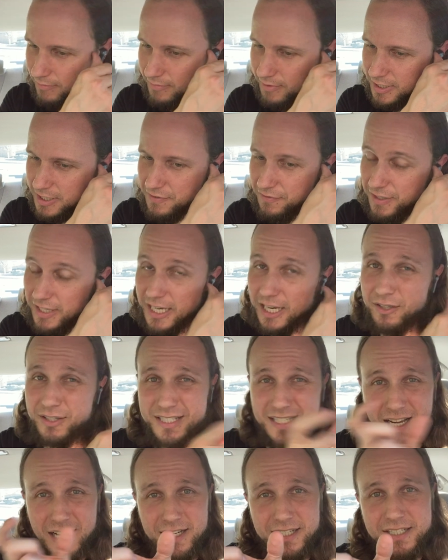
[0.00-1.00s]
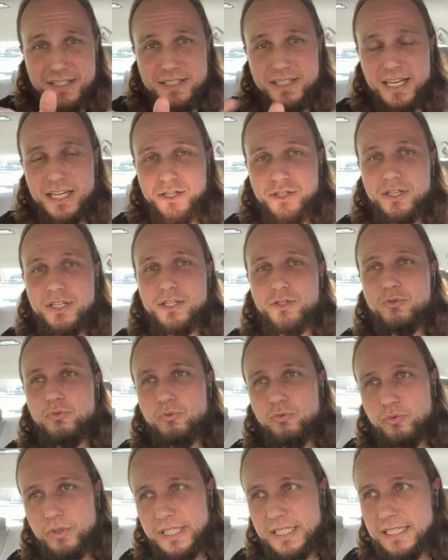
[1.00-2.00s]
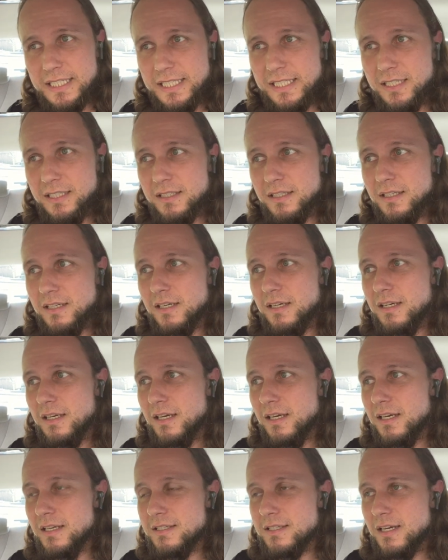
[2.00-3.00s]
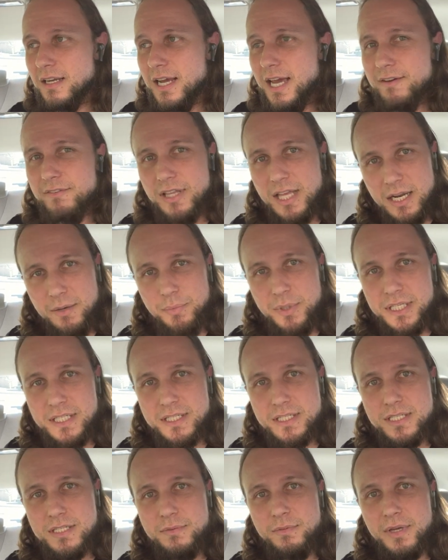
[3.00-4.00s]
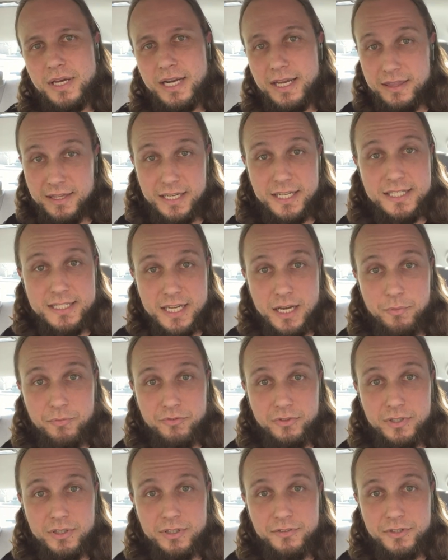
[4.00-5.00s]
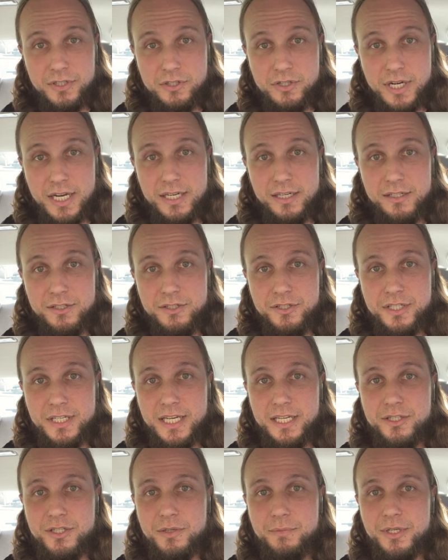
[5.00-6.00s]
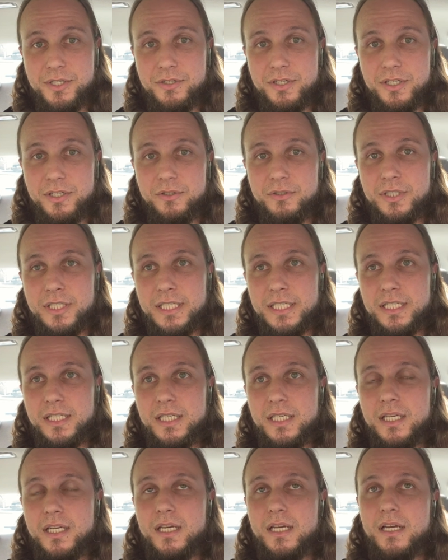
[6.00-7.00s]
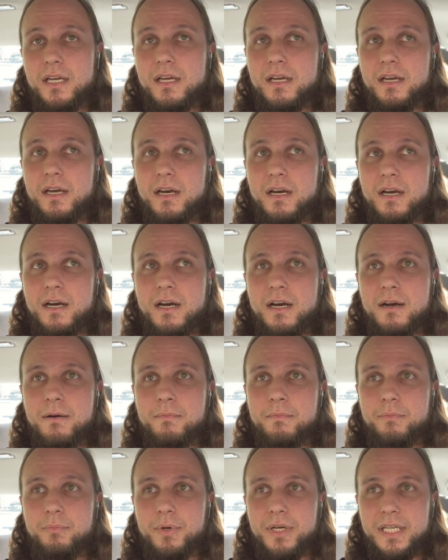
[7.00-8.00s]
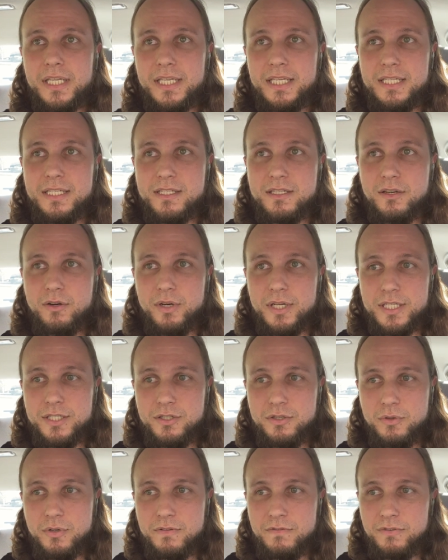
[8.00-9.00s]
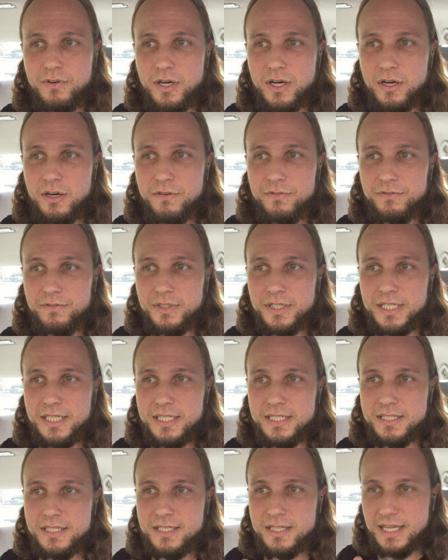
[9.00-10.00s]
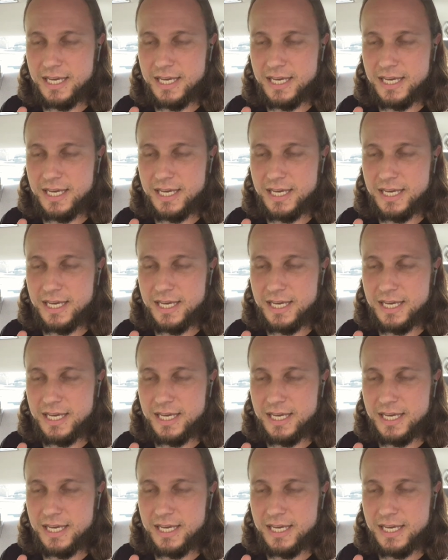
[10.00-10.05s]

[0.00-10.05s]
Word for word: This video, this condensation is really, it's going to have a lot of pieces, and I think it's helpful if you're trying to understand geometric unity. But he's going to involve his,